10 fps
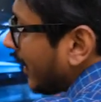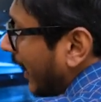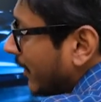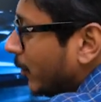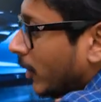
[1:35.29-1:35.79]

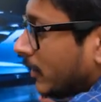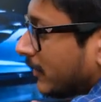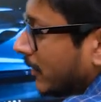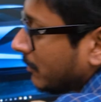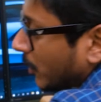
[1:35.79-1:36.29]
I've got
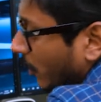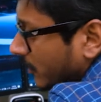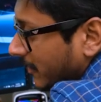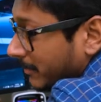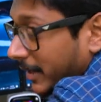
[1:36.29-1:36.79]
some
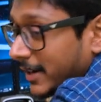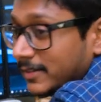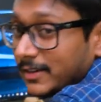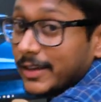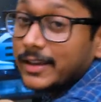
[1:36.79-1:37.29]
lots of
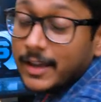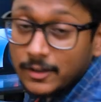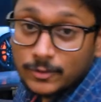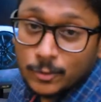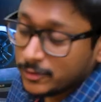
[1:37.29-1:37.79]
brands like
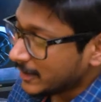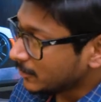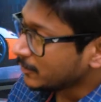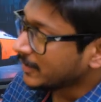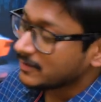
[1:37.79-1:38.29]
Asus.
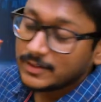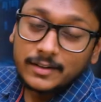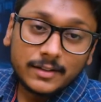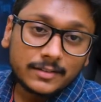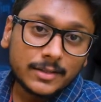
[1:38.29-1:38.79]
Asus has
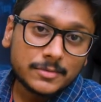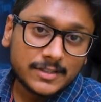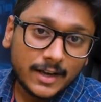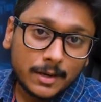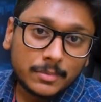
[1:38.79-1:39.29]
sent us some
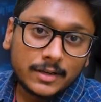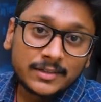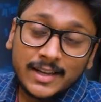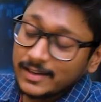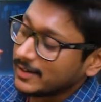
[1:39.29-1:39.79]

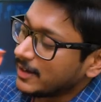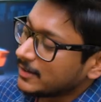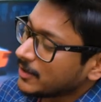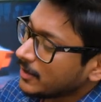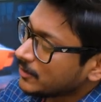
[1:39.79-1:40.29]
Starbucks
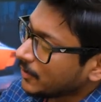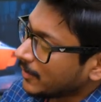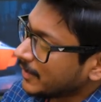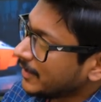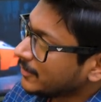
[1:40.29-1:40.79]
luxury
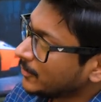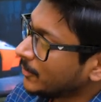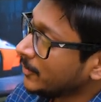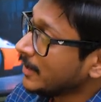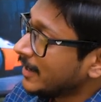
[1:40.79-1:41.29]
chocolates.
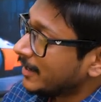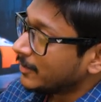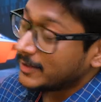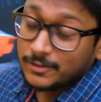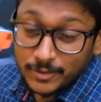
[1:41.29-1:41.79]
So
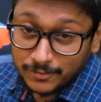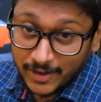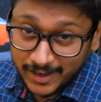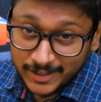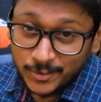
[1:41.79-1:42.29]
these were
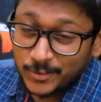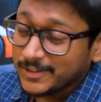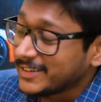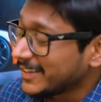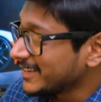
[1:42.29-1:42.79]
very good
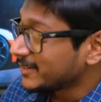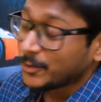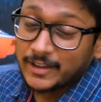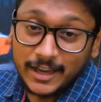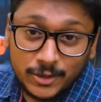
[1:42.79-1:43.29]
in taste. So
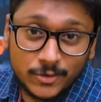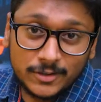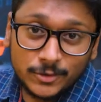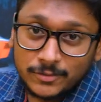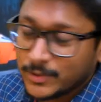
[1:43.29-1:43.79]
thank you,
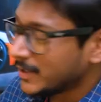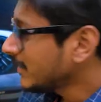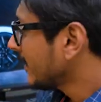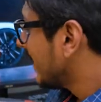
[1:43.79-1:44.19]
Asus, for this.